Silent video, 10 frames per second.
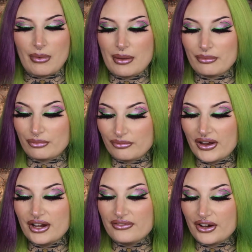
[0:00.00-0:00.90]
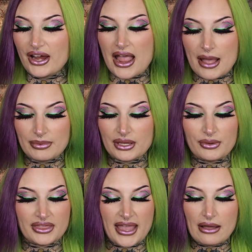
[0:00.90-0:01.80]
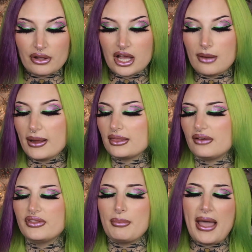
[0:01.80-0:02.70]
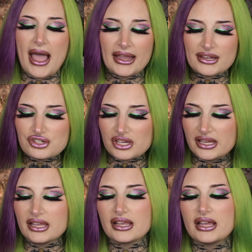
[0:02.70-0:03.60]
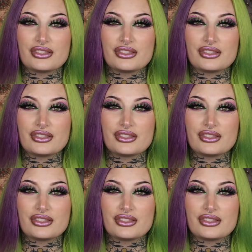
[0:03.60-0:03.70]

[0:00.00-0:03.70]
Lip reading: I'm very, very happy with the outcome. I love the packaging.